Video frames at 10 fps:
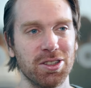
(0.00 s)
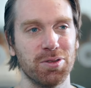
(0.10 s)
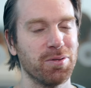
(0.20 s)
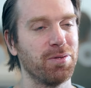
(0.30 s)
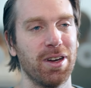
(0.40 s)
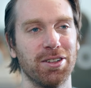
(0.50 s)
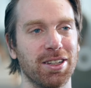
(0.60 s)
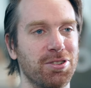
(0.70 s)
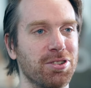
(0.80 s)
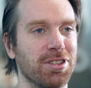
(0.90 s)
is
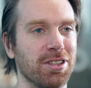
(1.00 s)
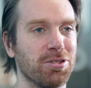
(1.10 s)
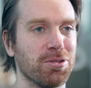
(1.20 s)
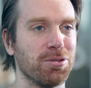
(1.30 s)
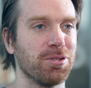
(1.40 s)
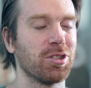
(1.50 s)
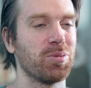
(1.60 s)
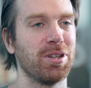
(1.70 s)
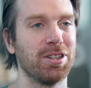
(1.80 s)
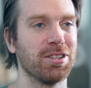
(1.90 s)
very interesting to
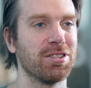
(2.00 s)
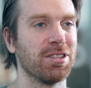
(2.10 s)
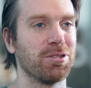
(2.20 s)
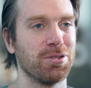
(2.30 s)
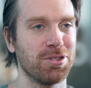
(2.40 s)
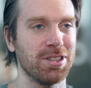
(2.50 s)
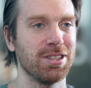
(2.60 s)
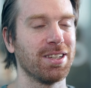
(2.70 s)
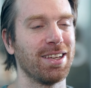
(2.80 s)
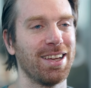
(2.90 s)
experience and to
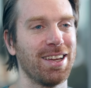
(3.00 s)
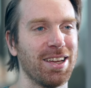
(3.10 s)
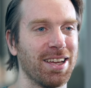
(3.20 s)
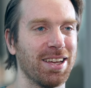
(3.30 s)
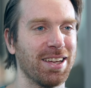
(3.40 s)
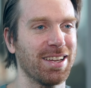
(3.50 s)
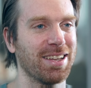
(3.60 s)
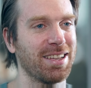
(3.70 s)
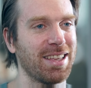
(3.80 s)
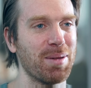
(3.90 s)
see
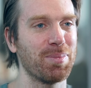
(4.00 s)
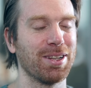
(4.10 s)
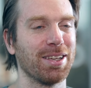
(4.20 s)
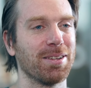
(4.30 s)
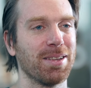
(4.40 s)
happening.